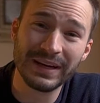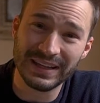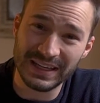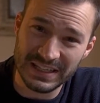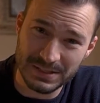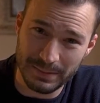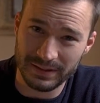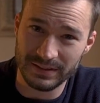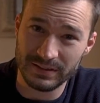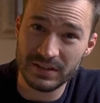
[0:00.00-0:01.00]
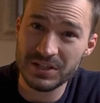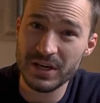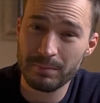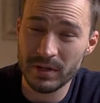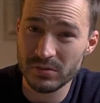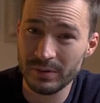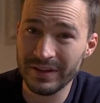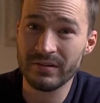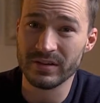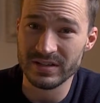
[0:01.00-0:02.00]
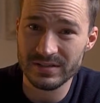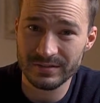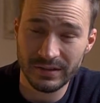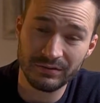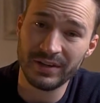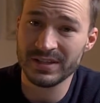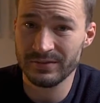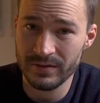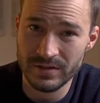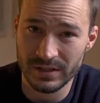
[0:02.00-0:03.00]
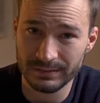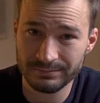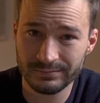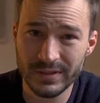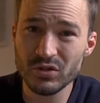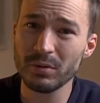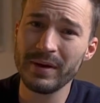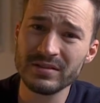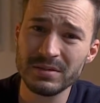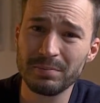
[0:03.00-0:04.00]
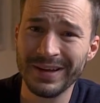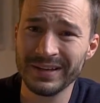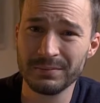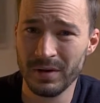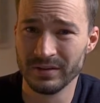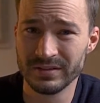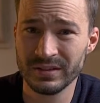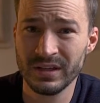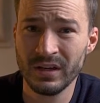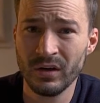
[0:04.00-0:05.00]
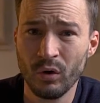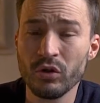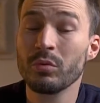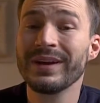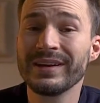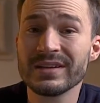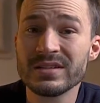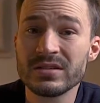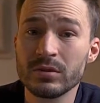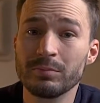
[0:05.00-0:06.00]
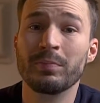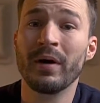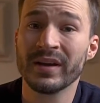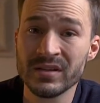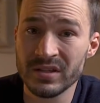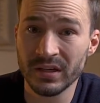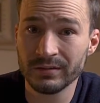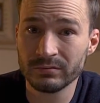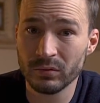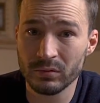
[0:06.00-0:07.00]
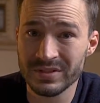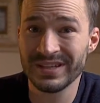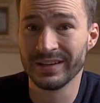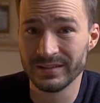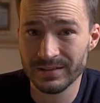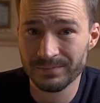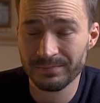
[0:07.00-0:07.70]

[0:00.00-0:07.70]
better than expected, the share price will increase and vice versa. It's all about supply and demand, or the willingness to buy a share or sell it.